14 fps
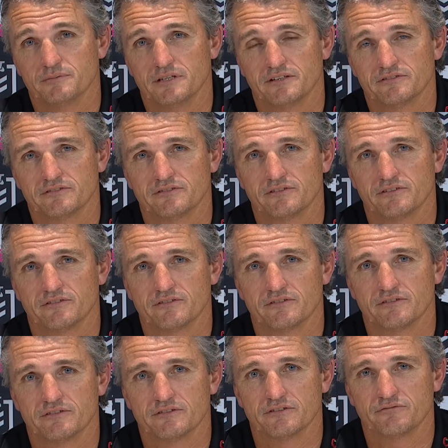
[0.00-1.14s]
I mean, that's just
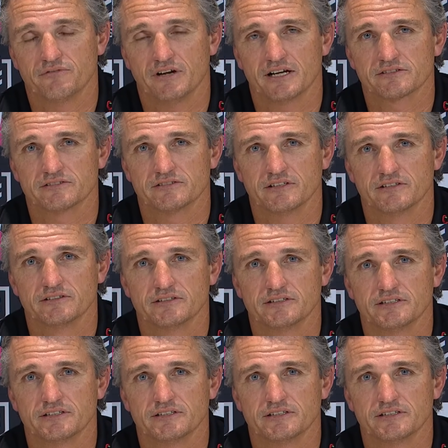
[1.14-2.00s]
just facts. So